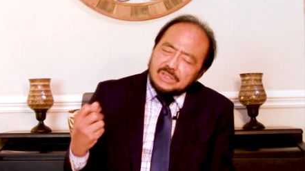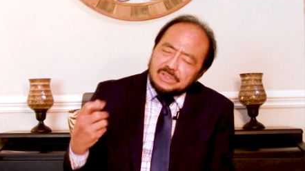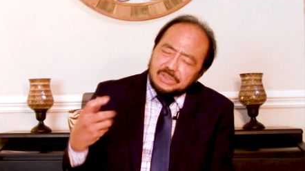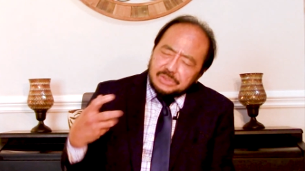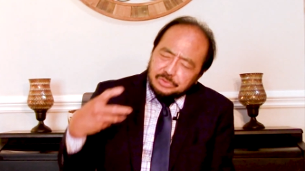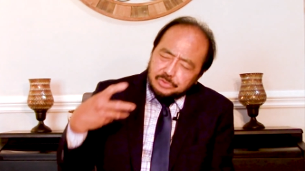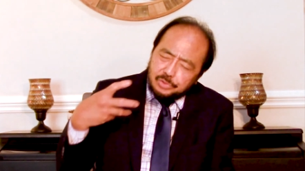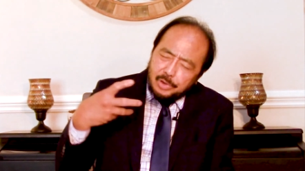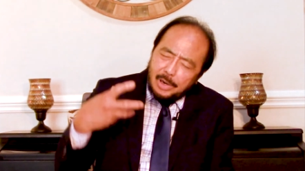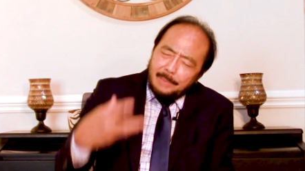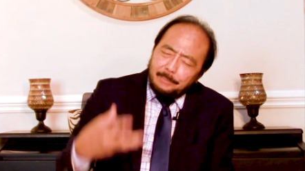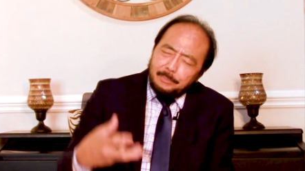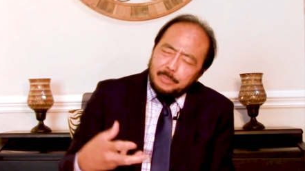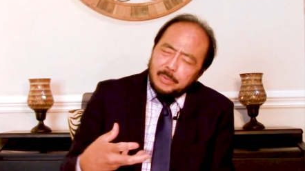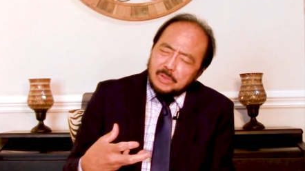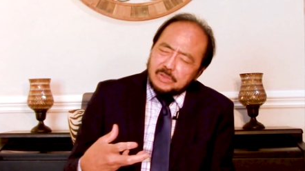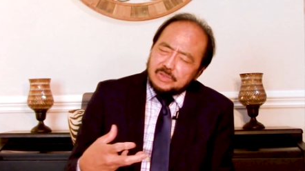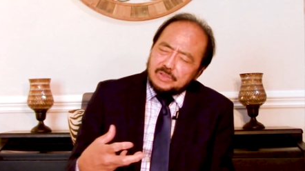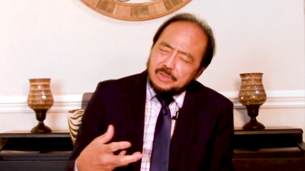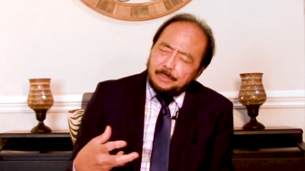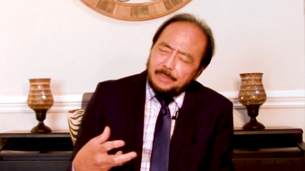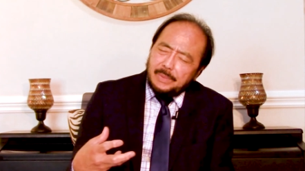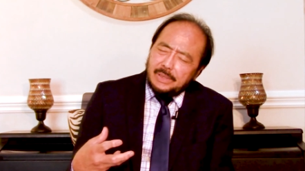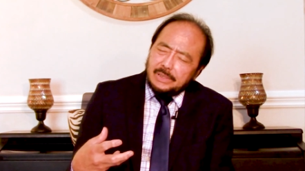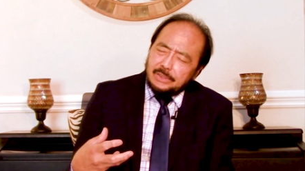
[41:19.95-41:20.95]
tramples
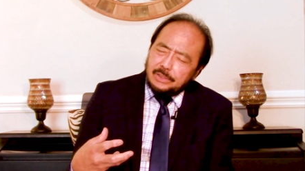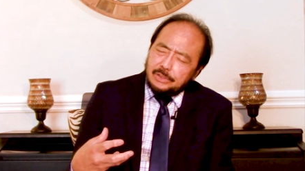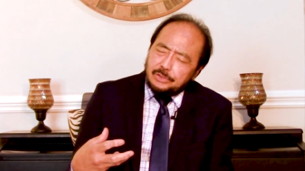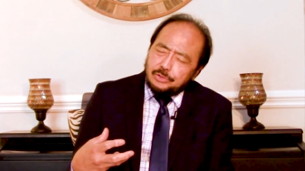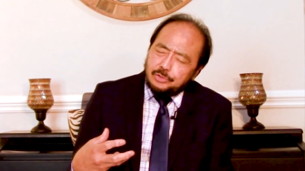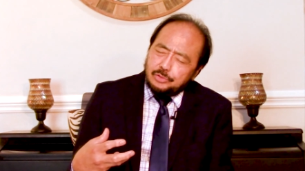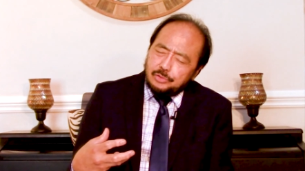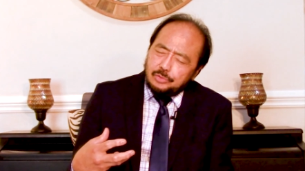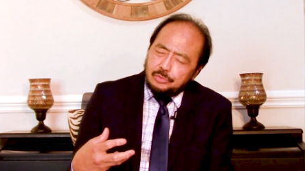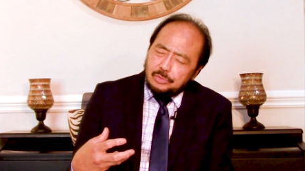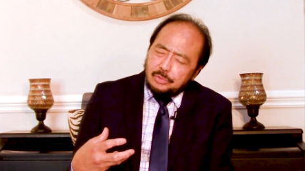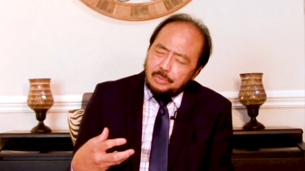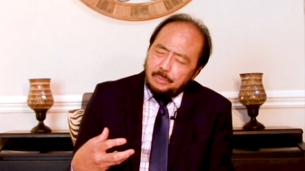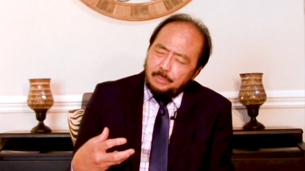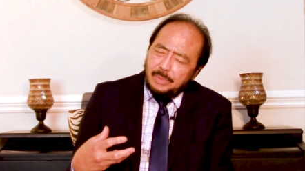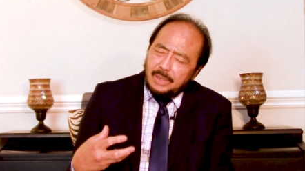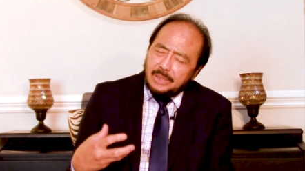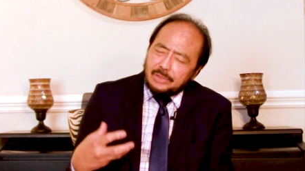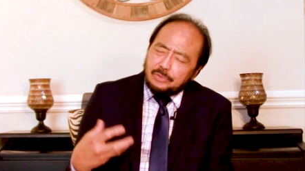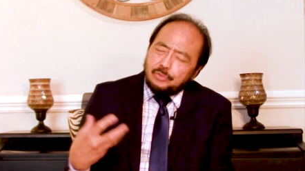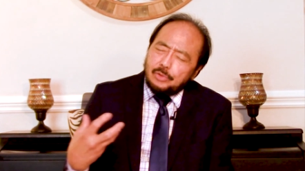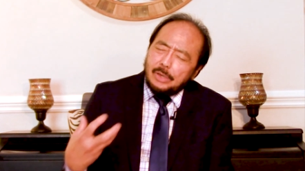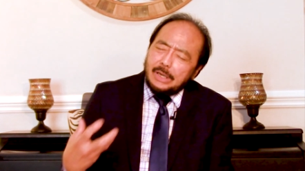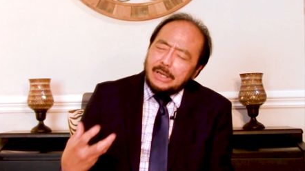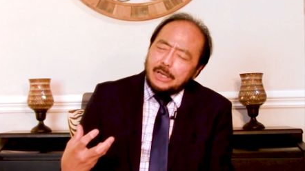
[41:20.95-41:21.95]
upon the truth, but
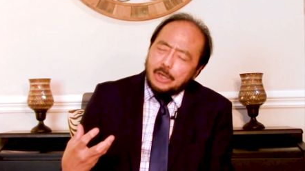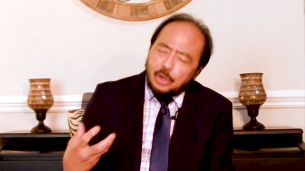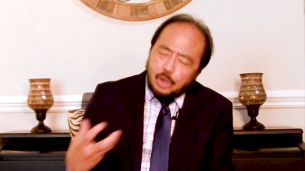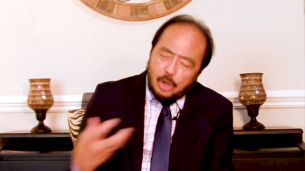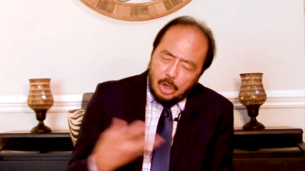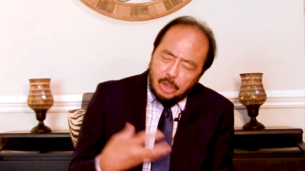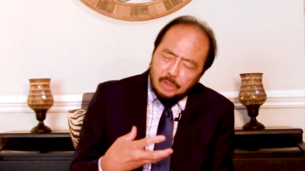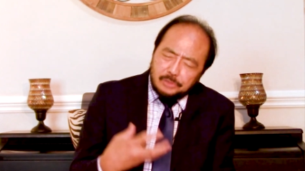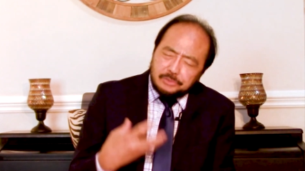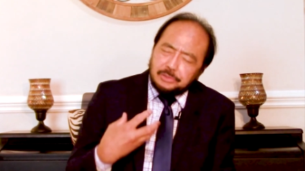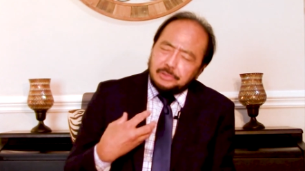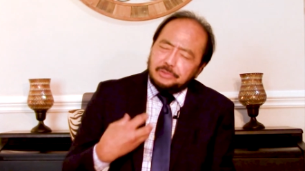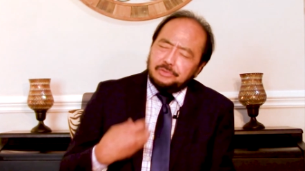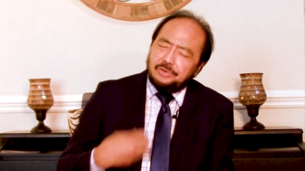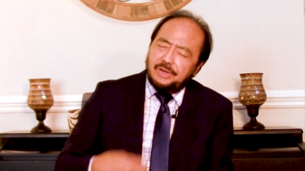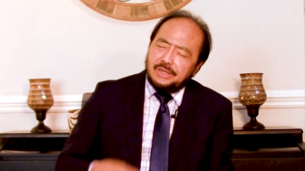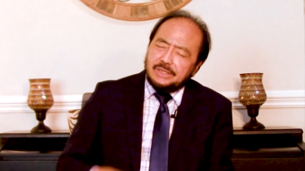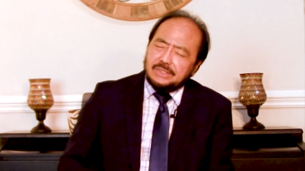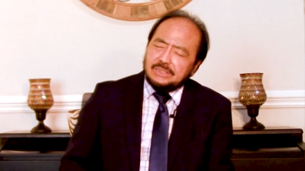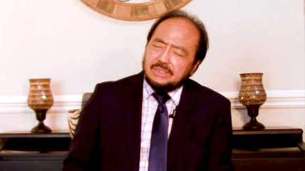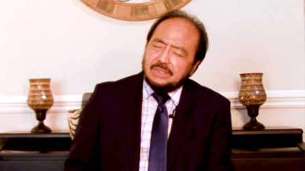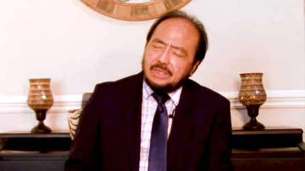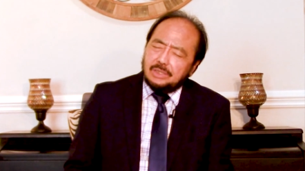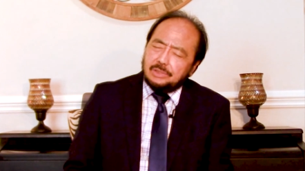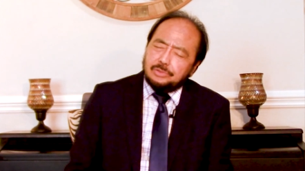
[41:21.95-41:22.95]
really contradicts
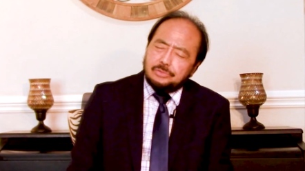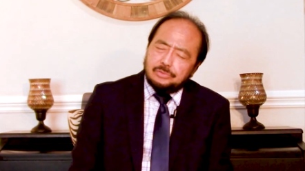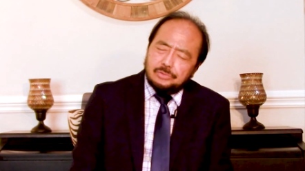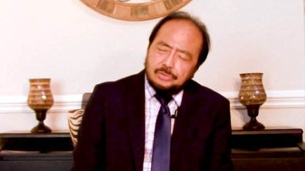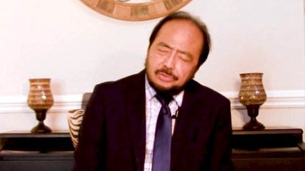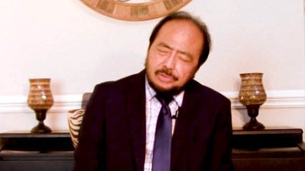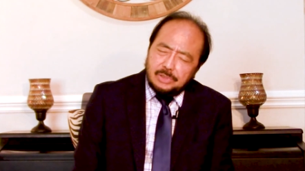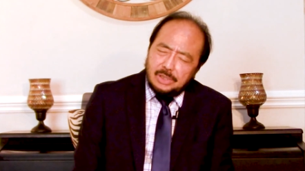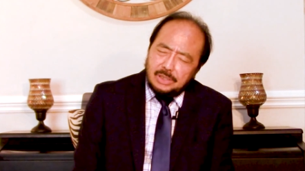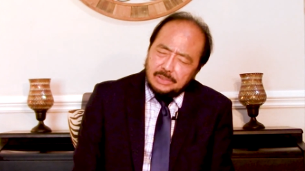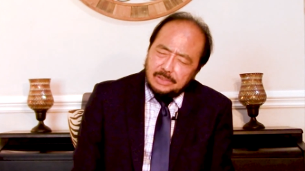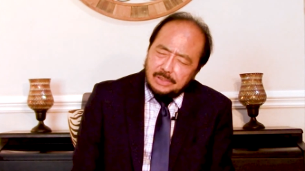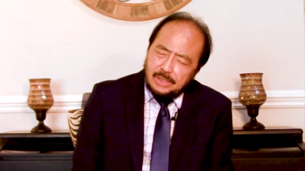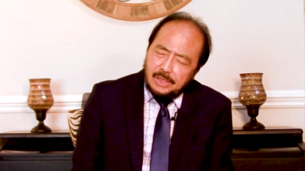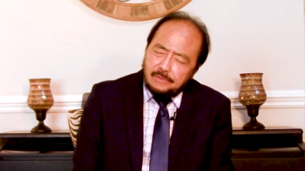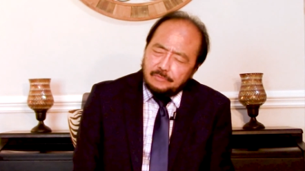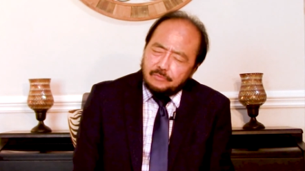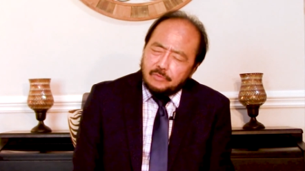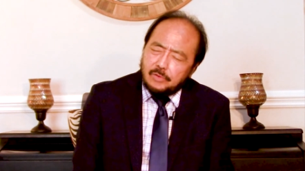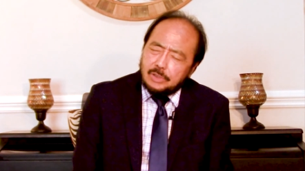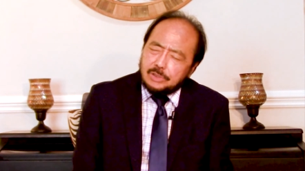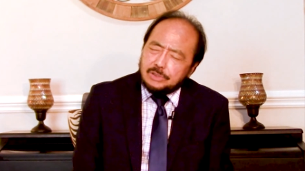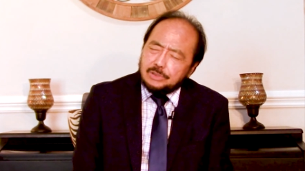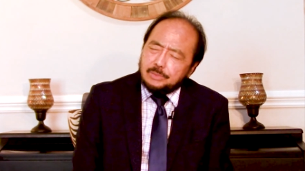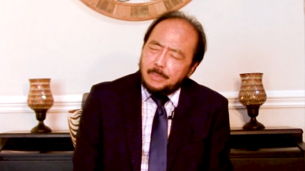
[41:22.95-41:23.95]
the truth, and therefore
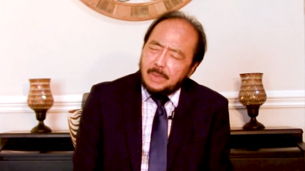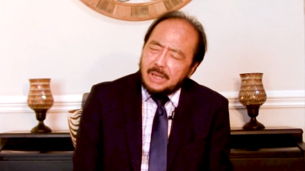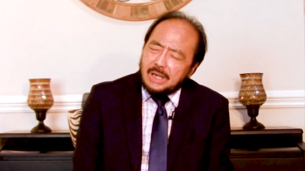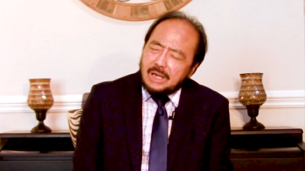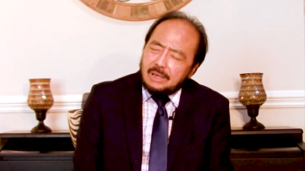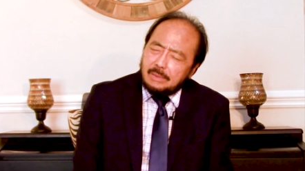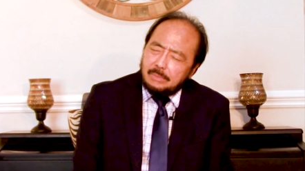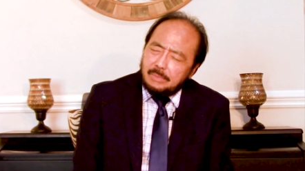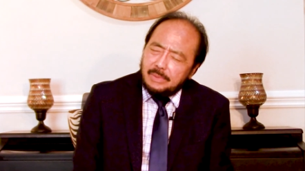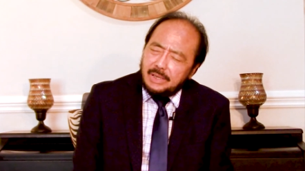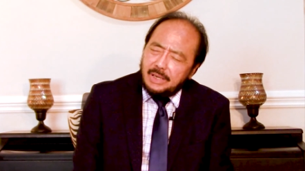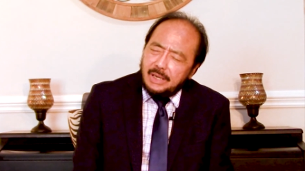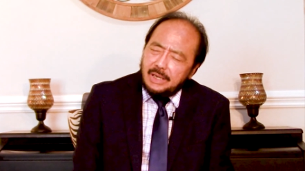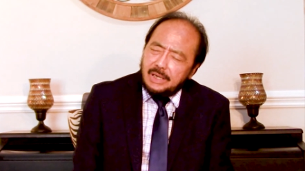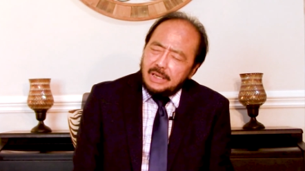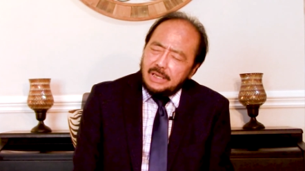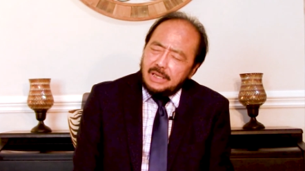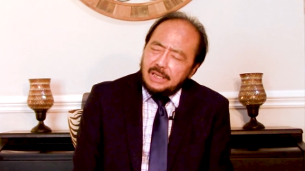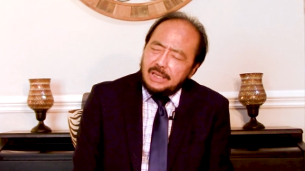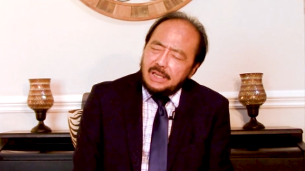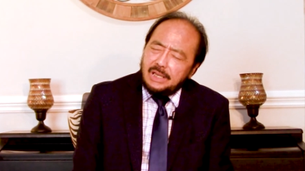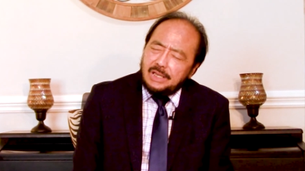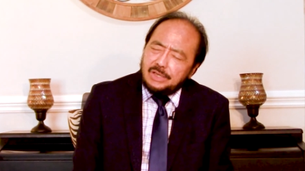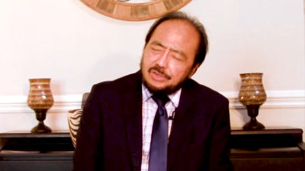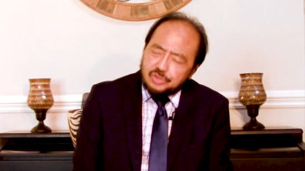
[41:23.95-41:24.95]
it's become an
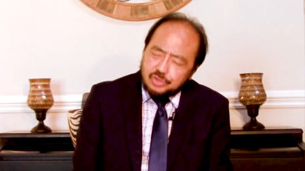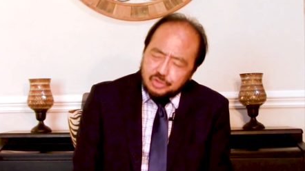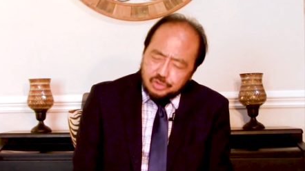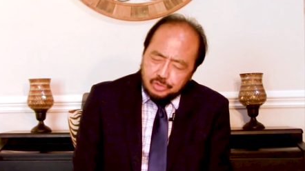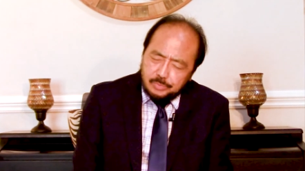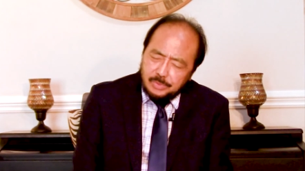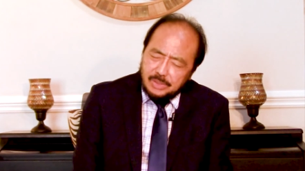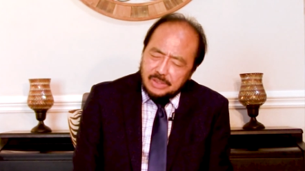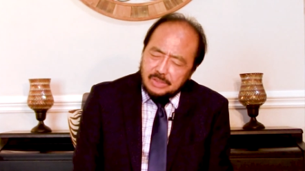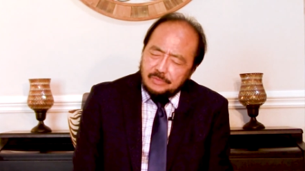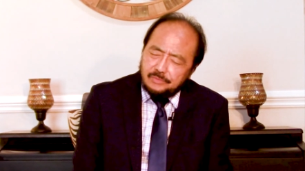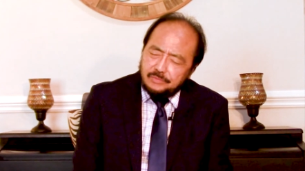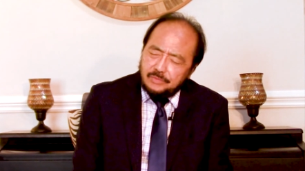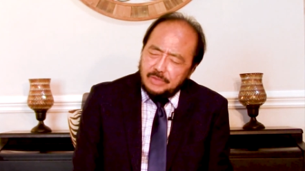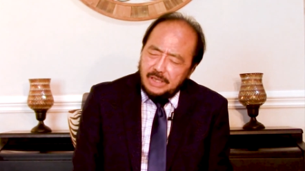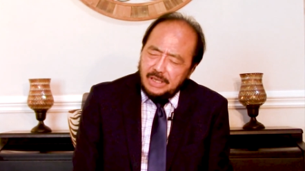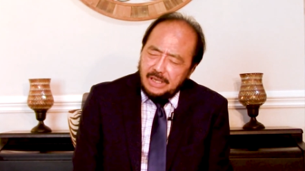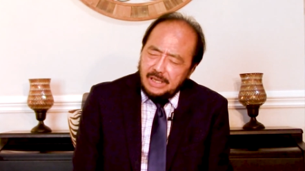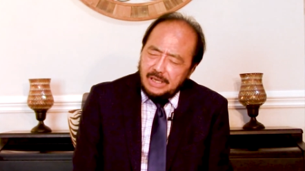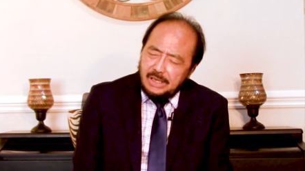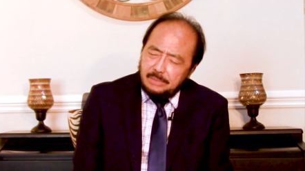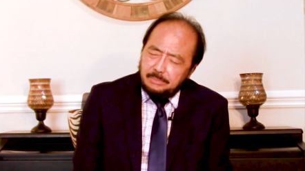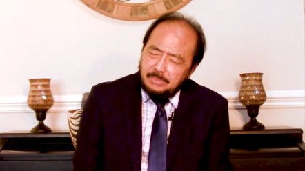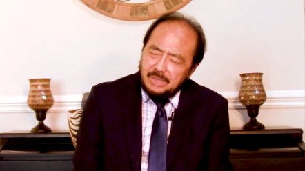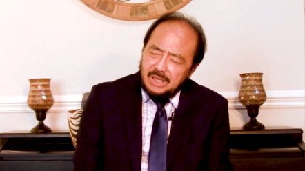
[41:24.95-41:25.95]
instrument of the
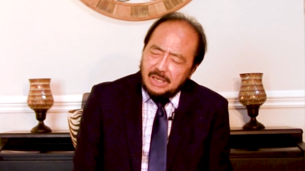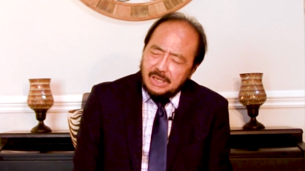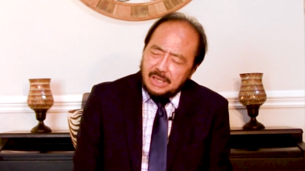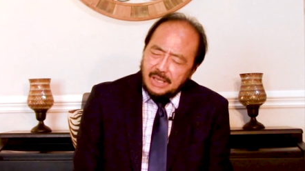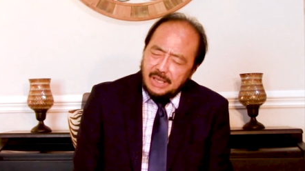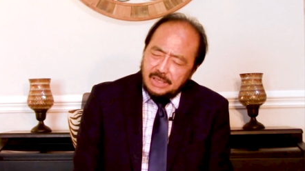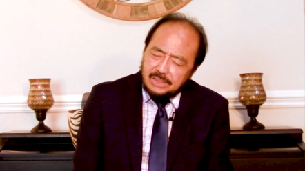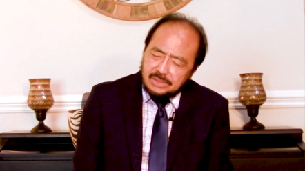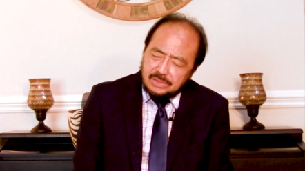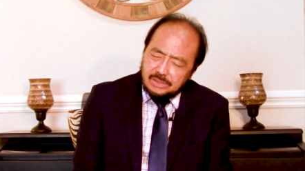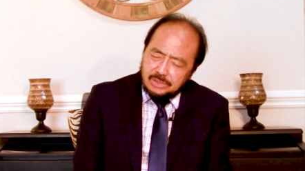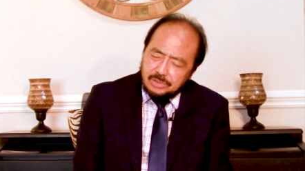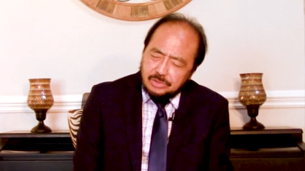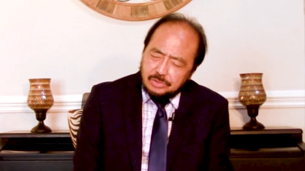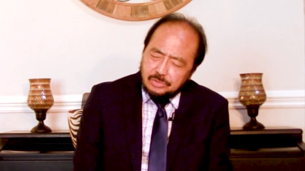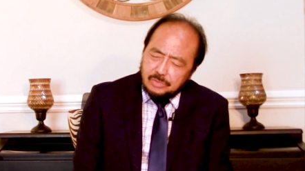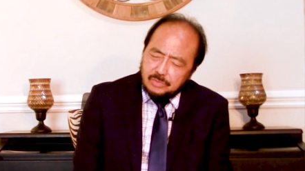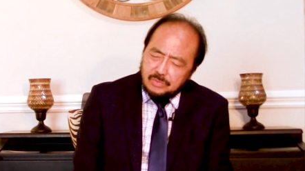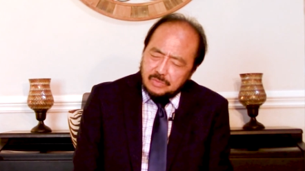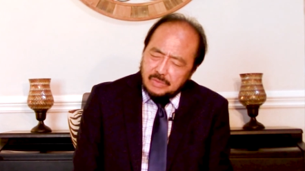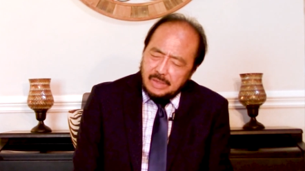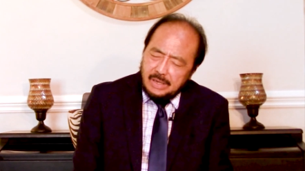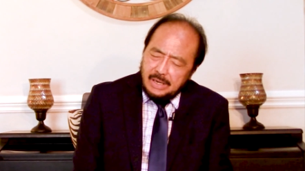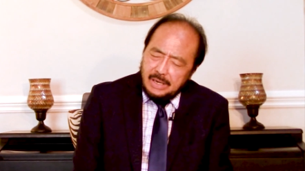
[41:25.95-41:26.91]
enemy against the truth.